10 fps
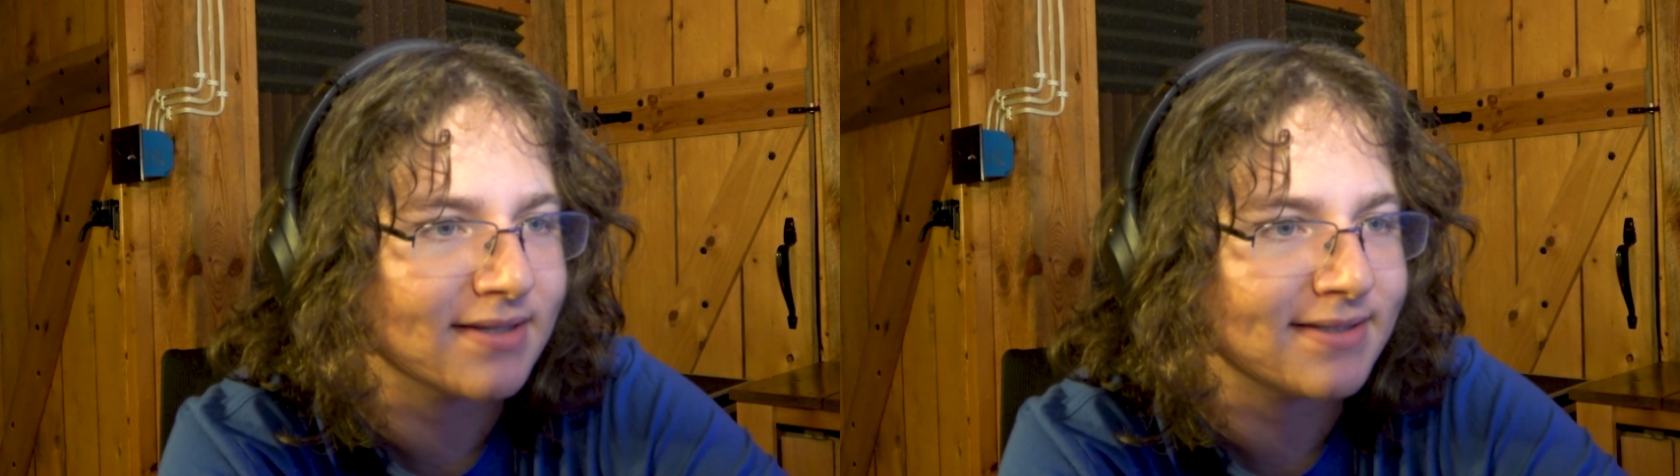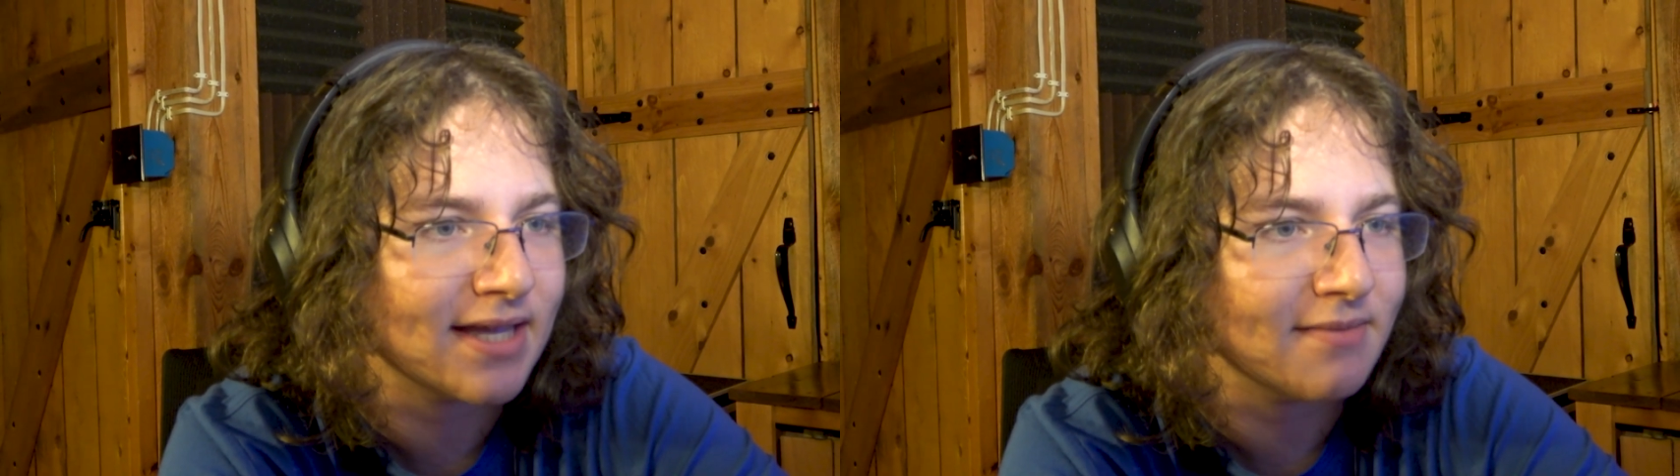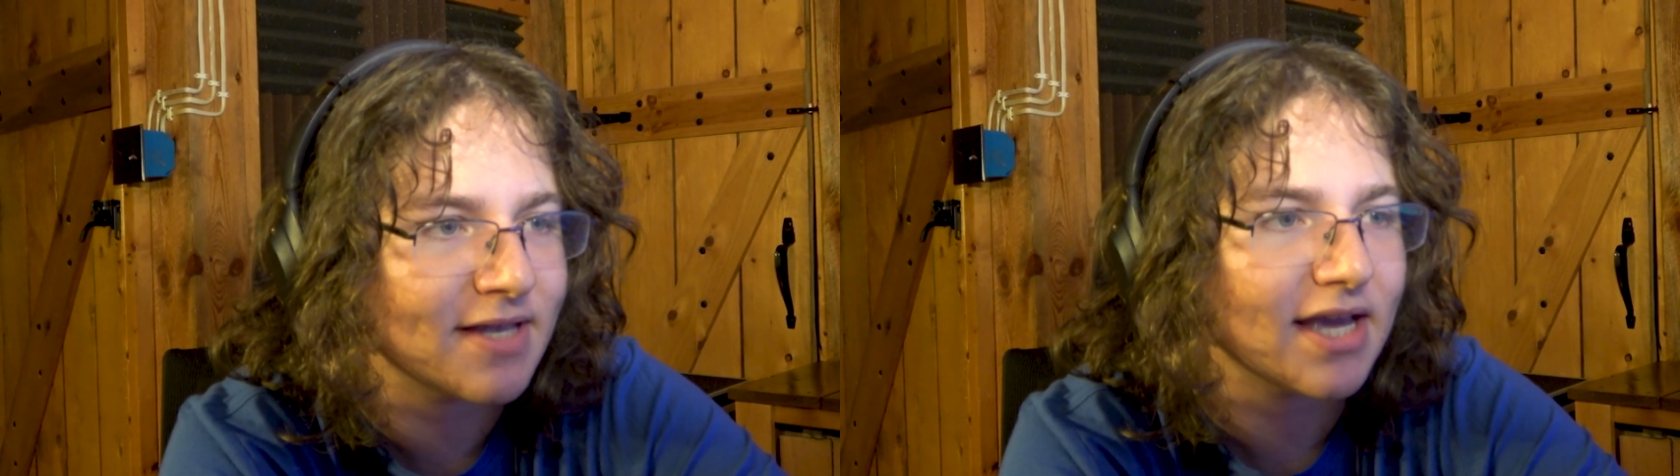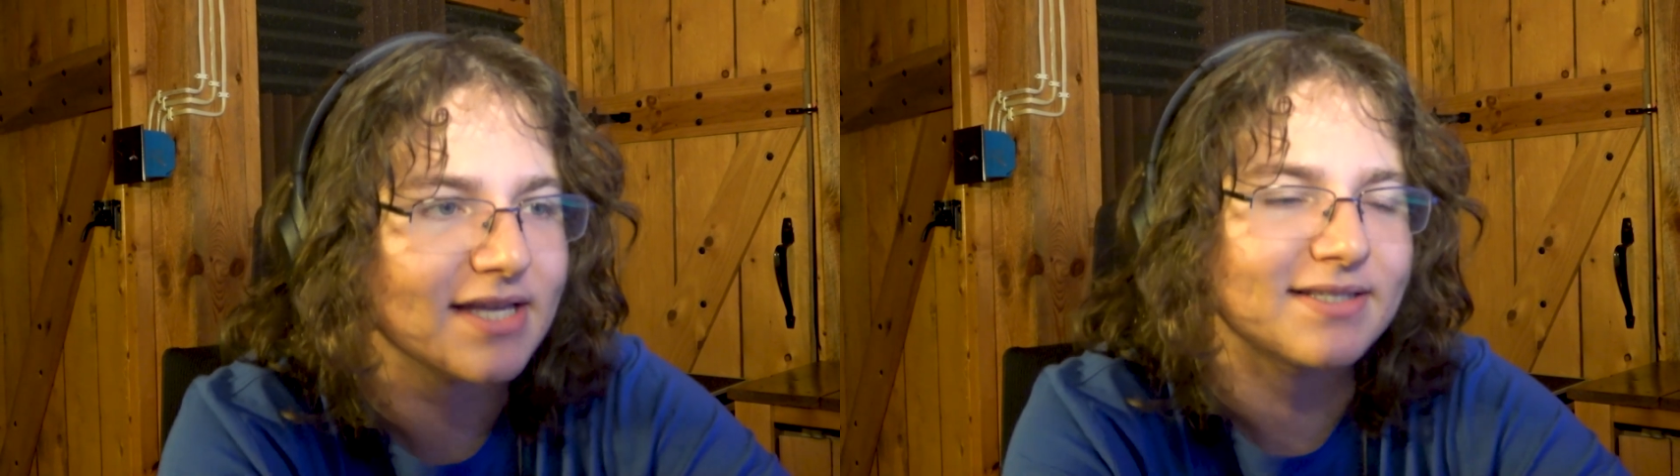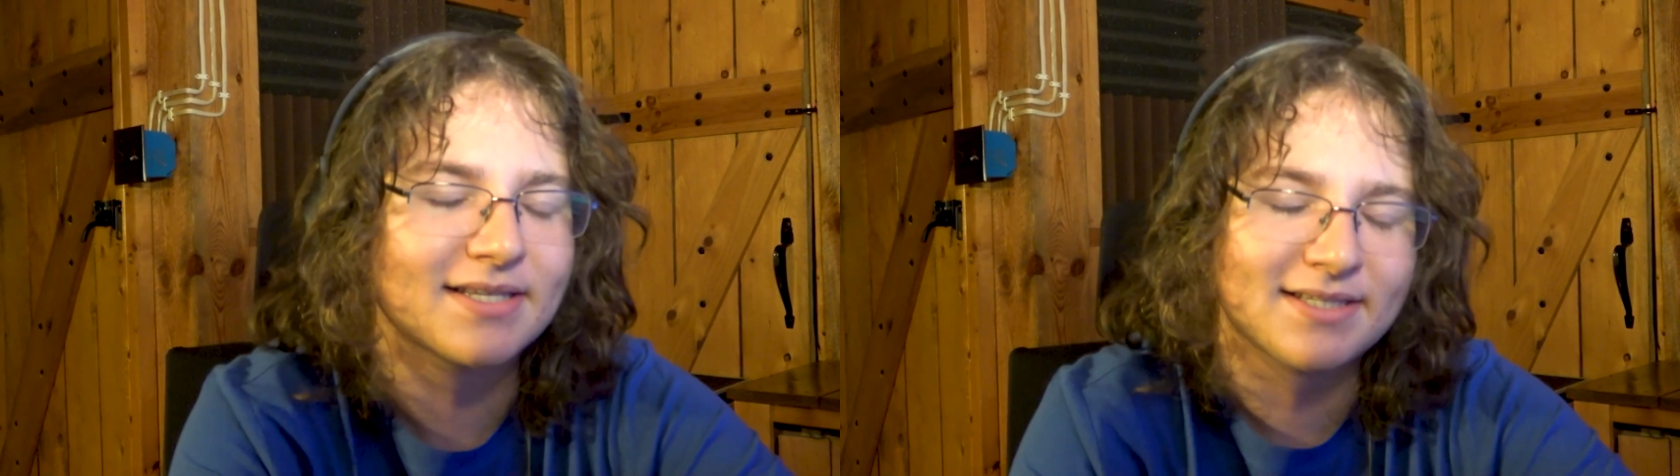Steam Deck
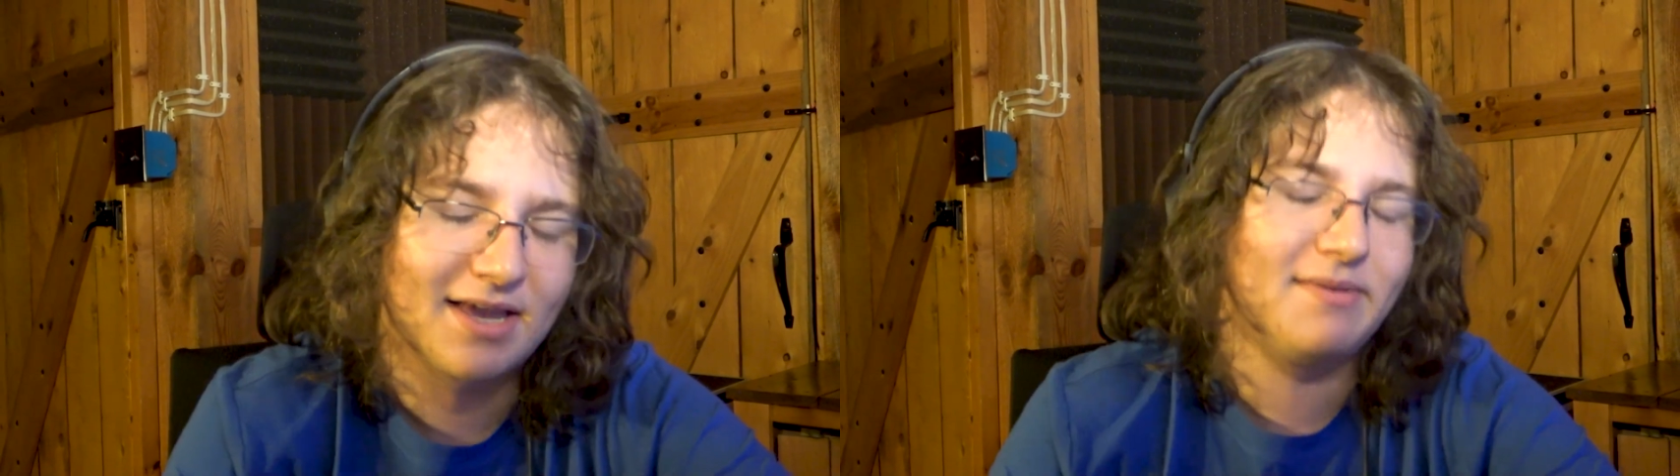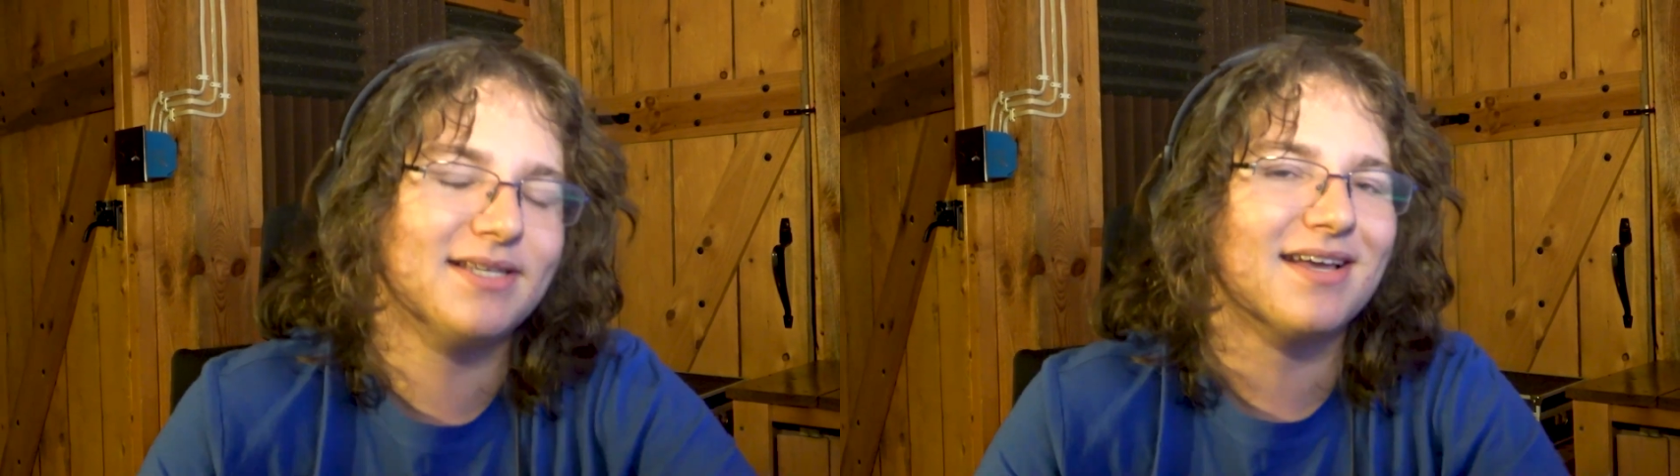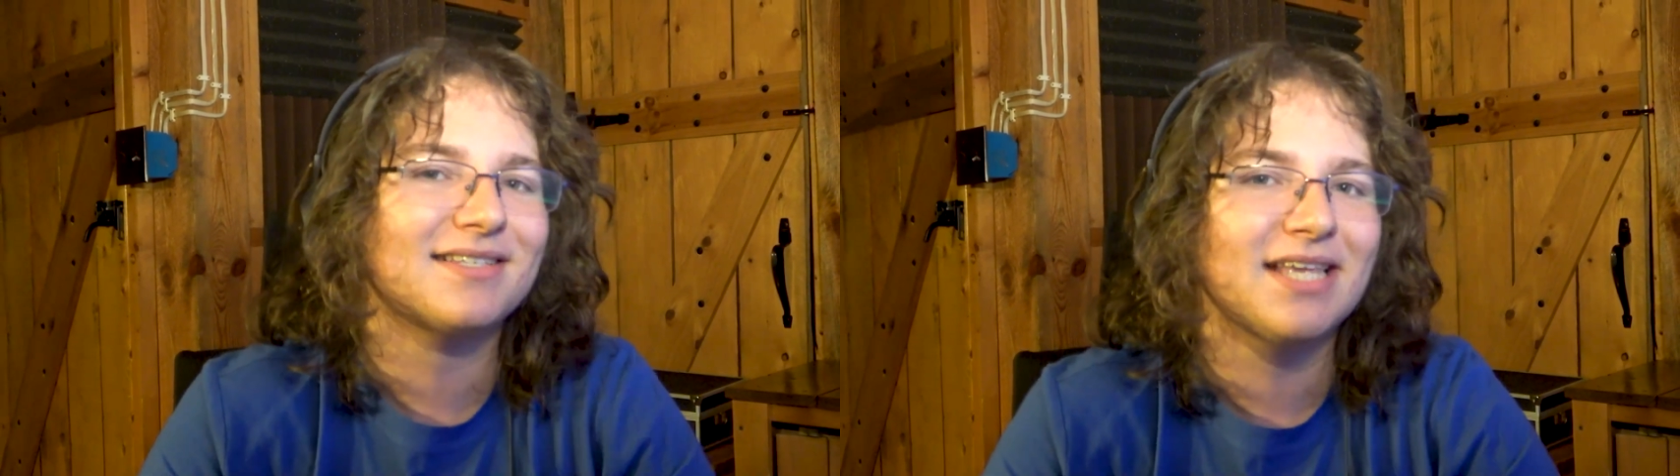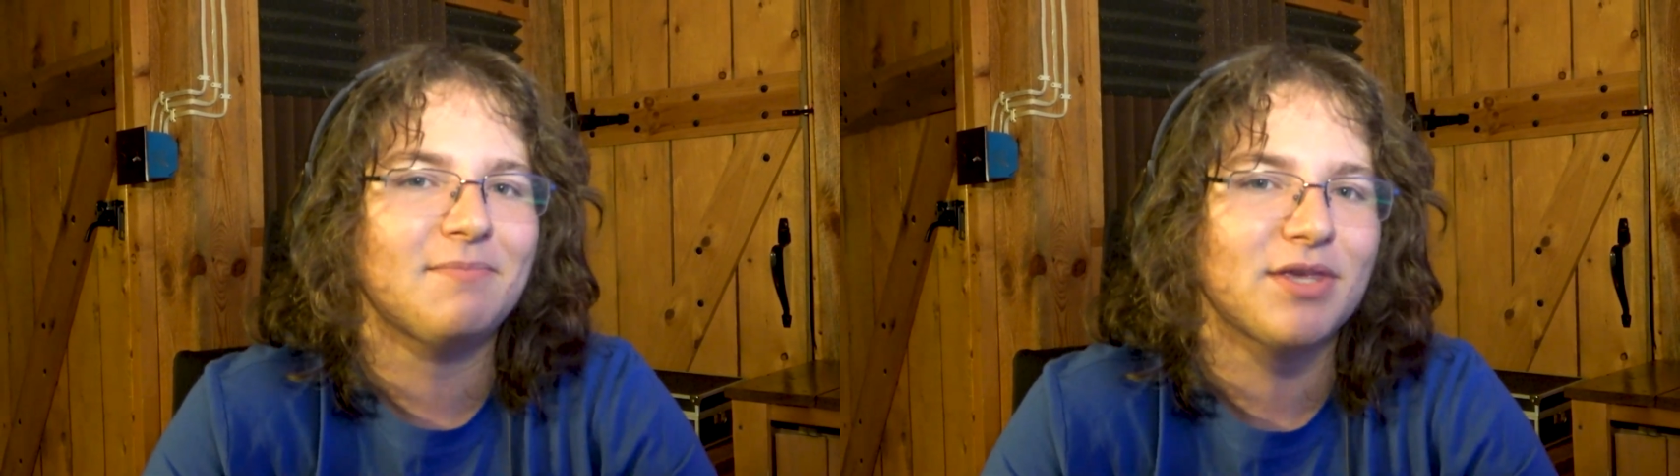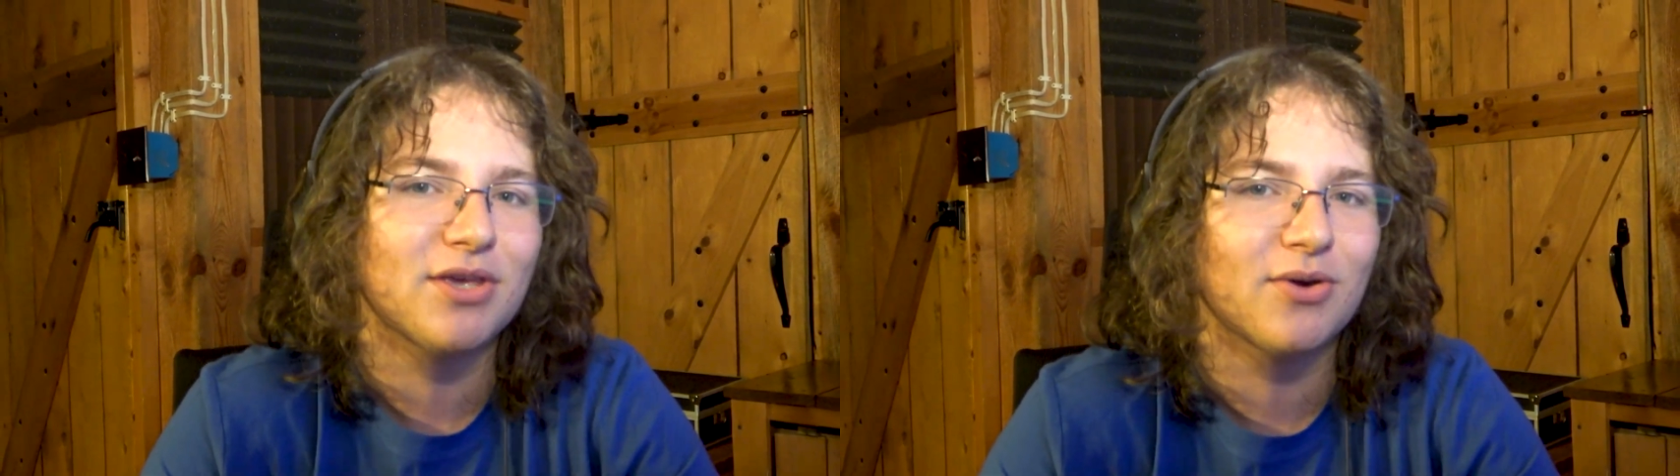is the same exact
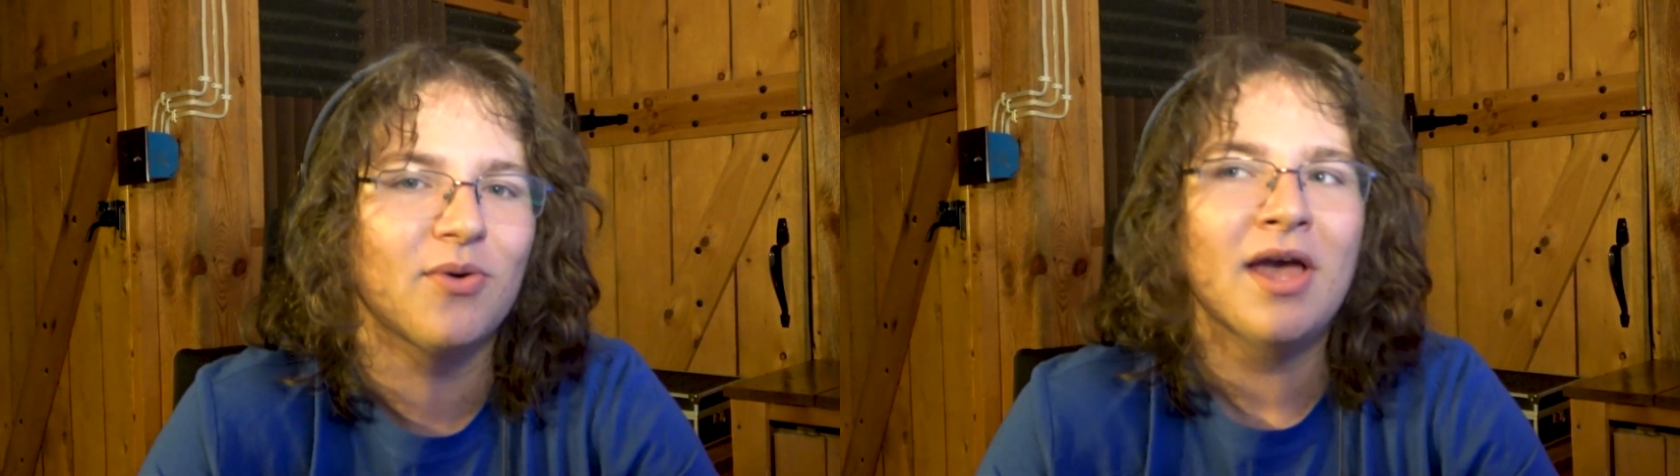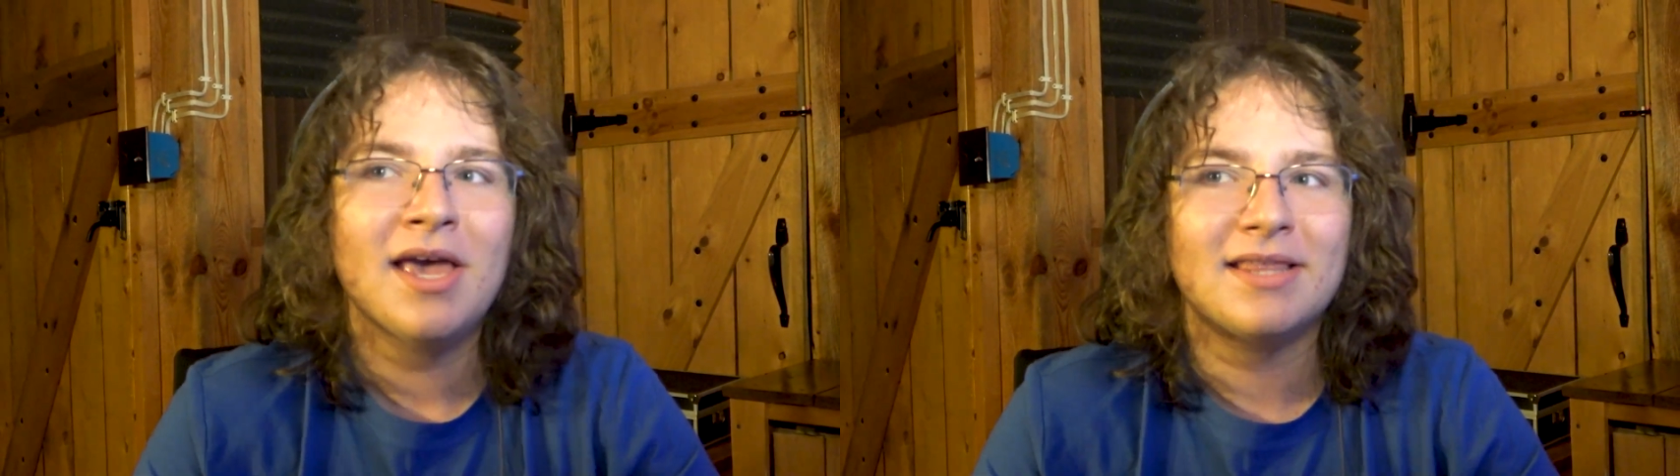CPU